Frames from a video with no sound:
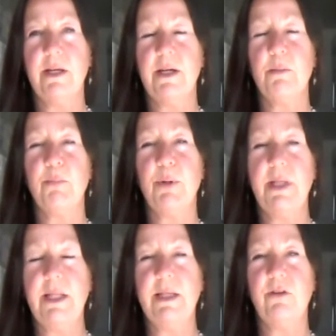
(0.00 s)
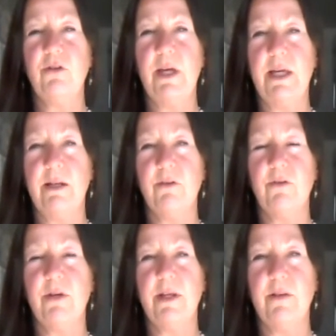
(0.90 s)
completely changed
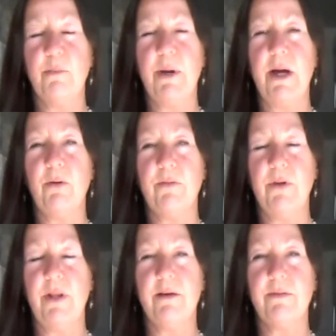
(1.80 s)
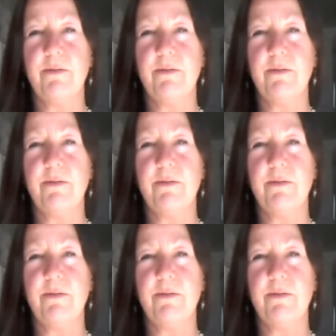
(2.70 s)
in the power of love.